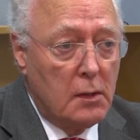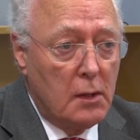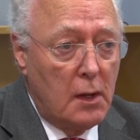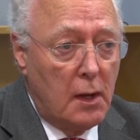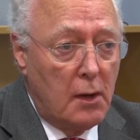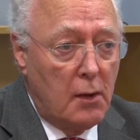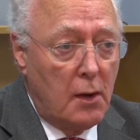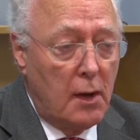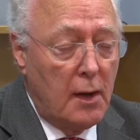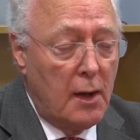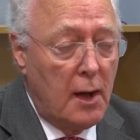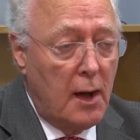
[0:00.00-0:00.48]

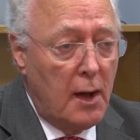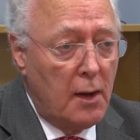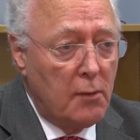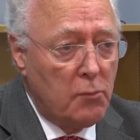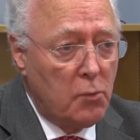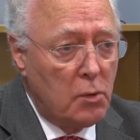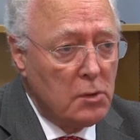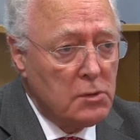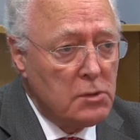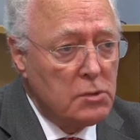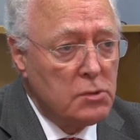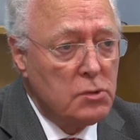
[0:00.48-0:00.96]
Now, I
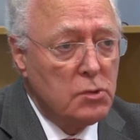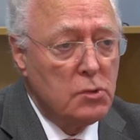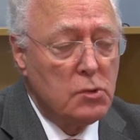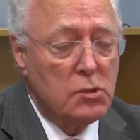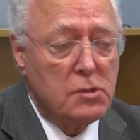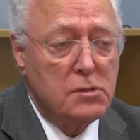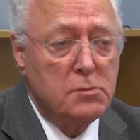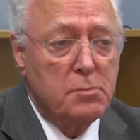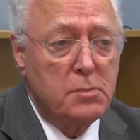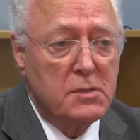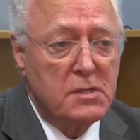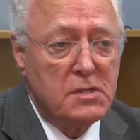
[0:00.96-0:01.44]
want to
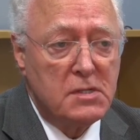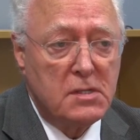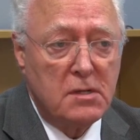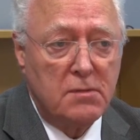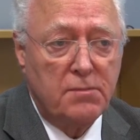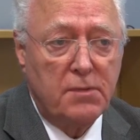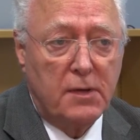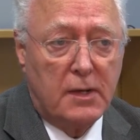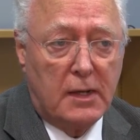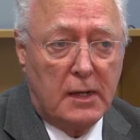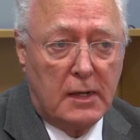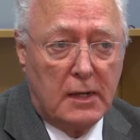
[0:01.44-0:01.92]
talk
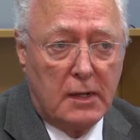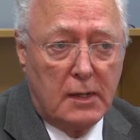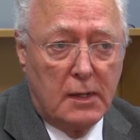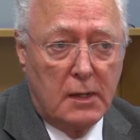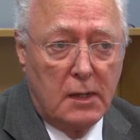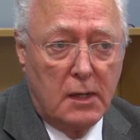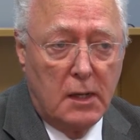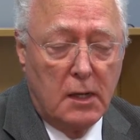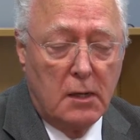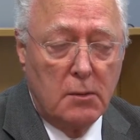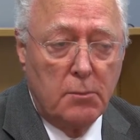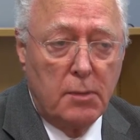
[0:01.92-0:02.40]

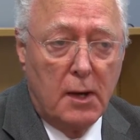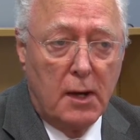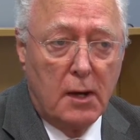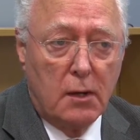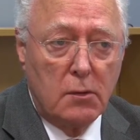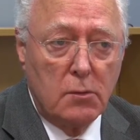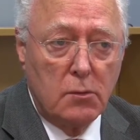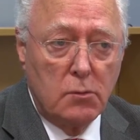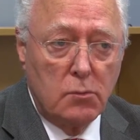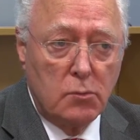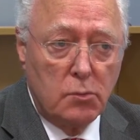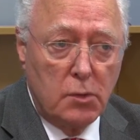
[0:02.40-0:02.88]
specifically
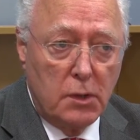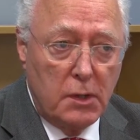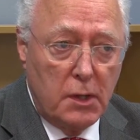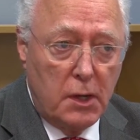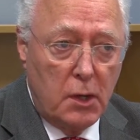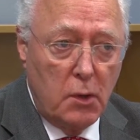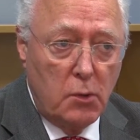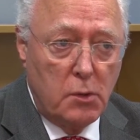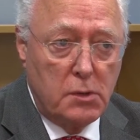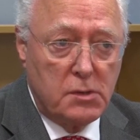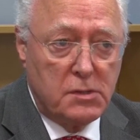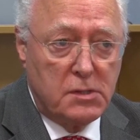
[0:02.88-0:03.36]
about
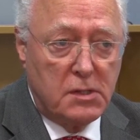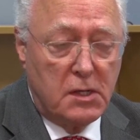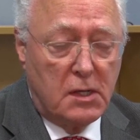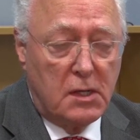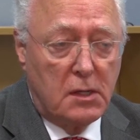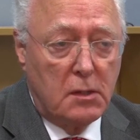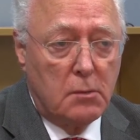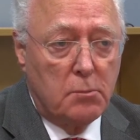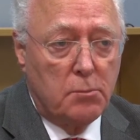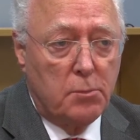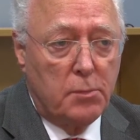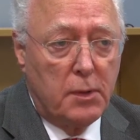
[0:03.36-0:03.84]

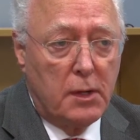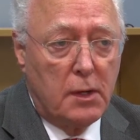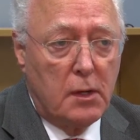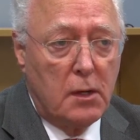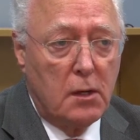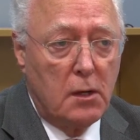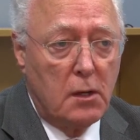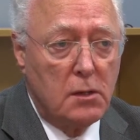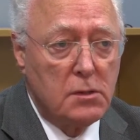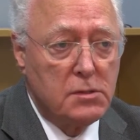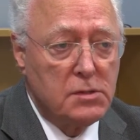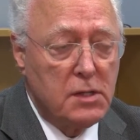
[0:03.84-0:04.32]
ranolazine
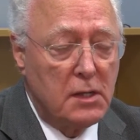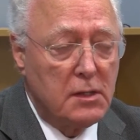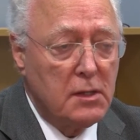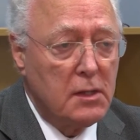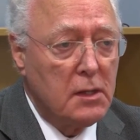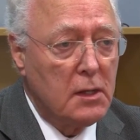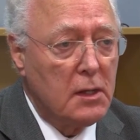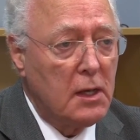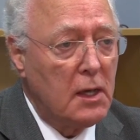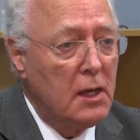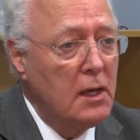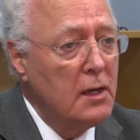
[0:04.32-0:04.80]
because I
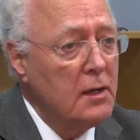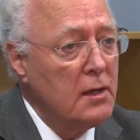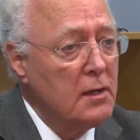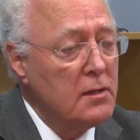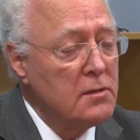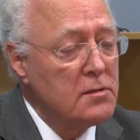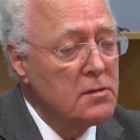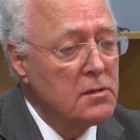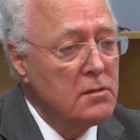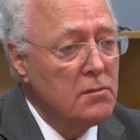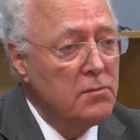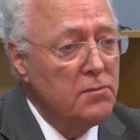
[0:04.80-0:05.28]
think it
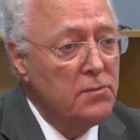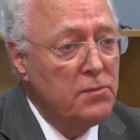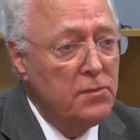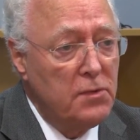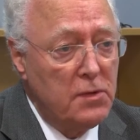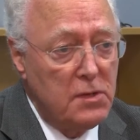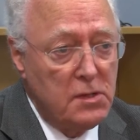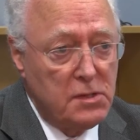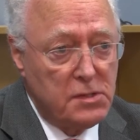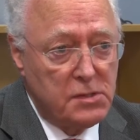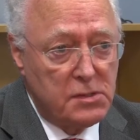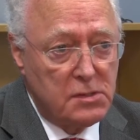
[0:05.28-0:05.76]
is the
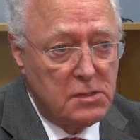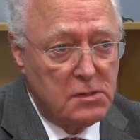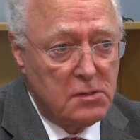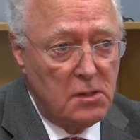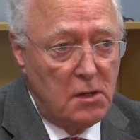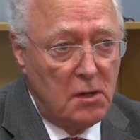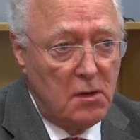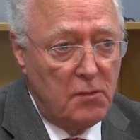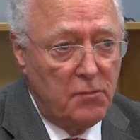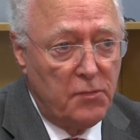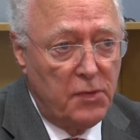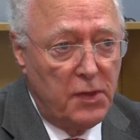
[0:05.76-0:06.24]
first
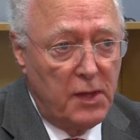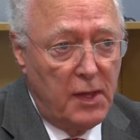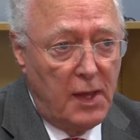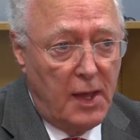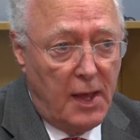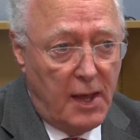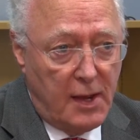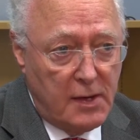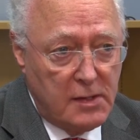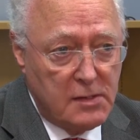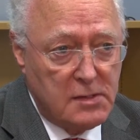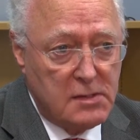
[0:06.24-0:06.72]
of the
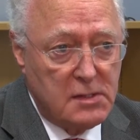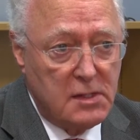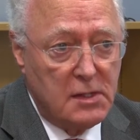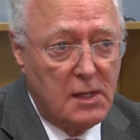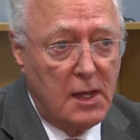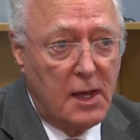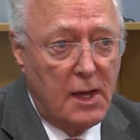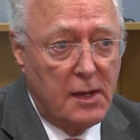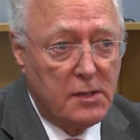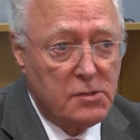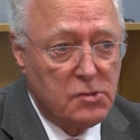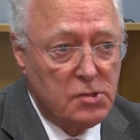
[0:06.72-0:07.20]

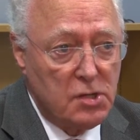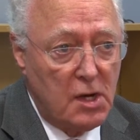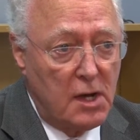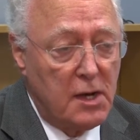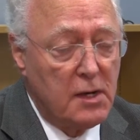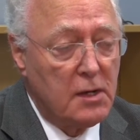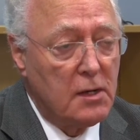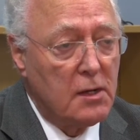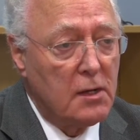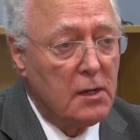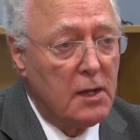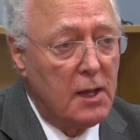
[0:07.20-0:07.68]

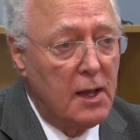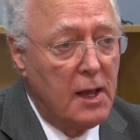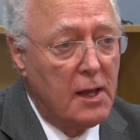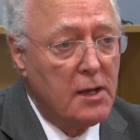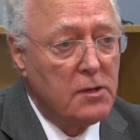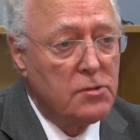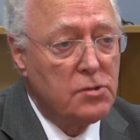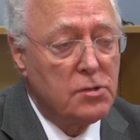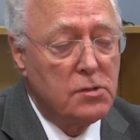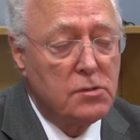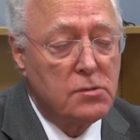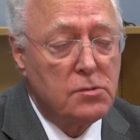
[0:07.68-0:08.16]
anti-anginal
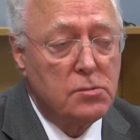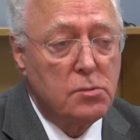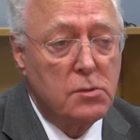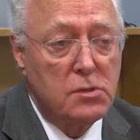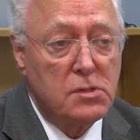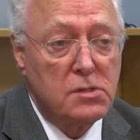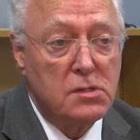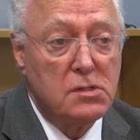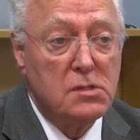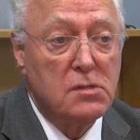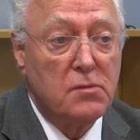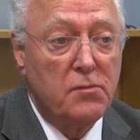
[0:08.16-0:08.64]
agents
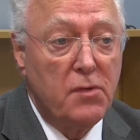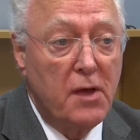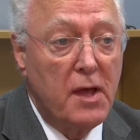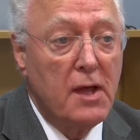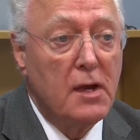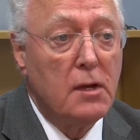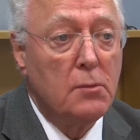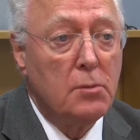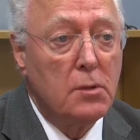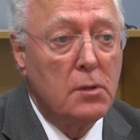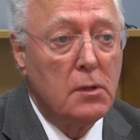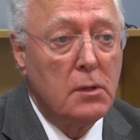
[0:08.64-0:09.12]
which is
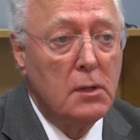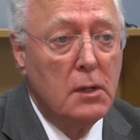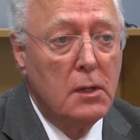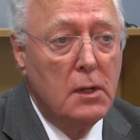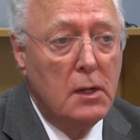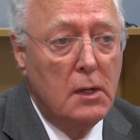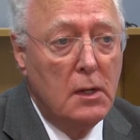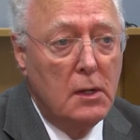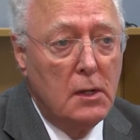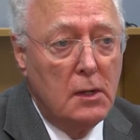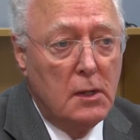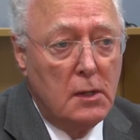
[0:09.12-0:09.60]
available
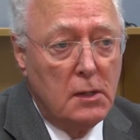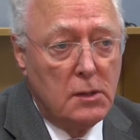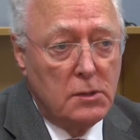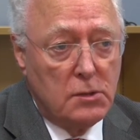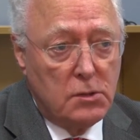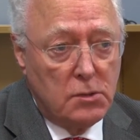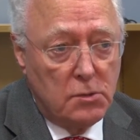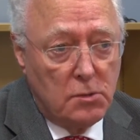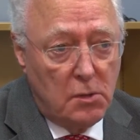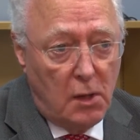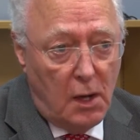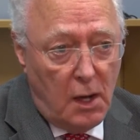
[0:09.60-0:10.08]

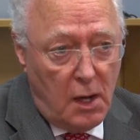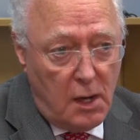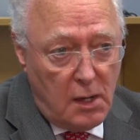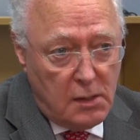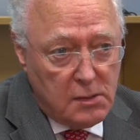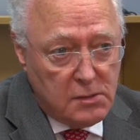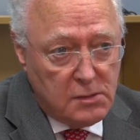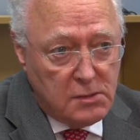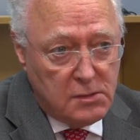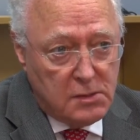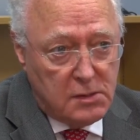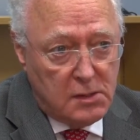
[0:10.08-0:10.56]
to
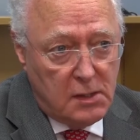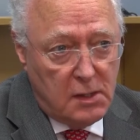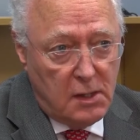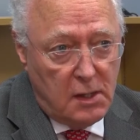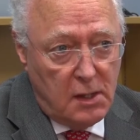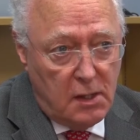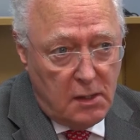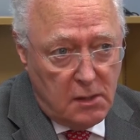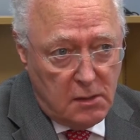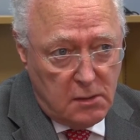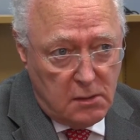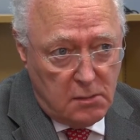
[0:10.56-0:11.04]
us
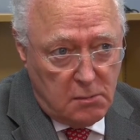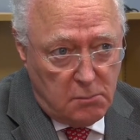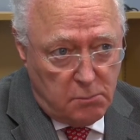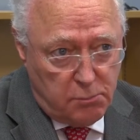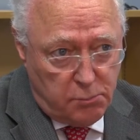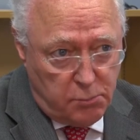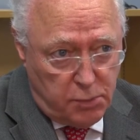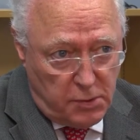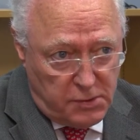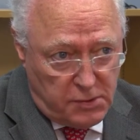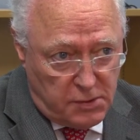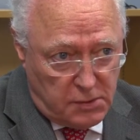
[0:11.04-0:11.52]
in
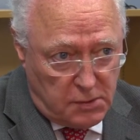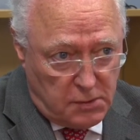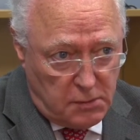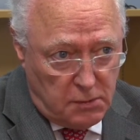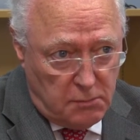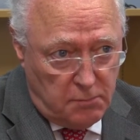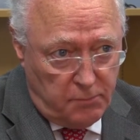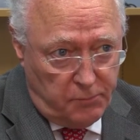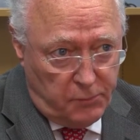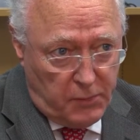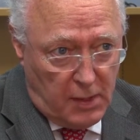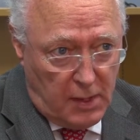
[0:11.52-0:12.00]

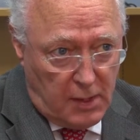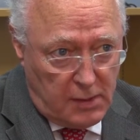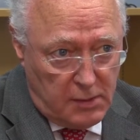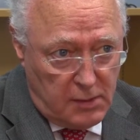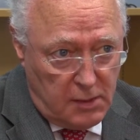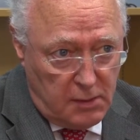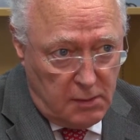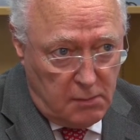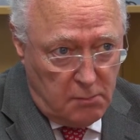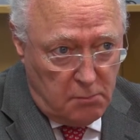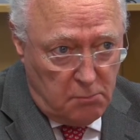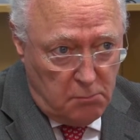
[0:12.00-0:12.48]
Britain and
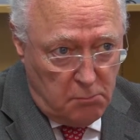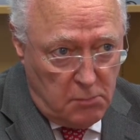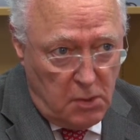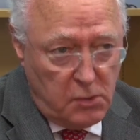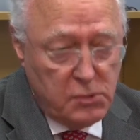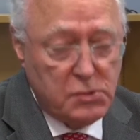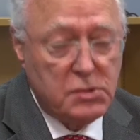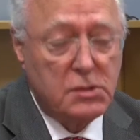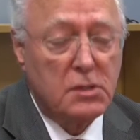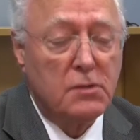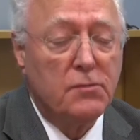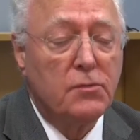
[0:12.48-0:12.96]
in
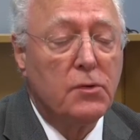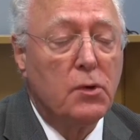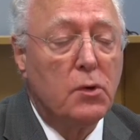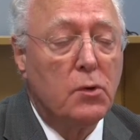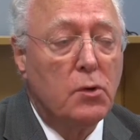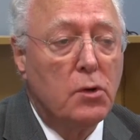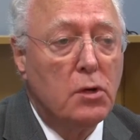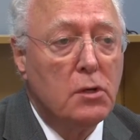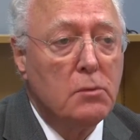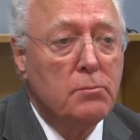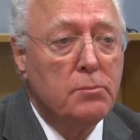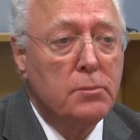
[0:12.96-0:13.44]
most of
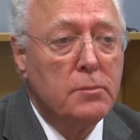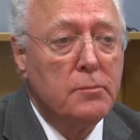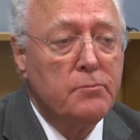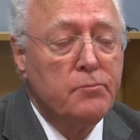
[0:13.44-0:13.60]
Europe,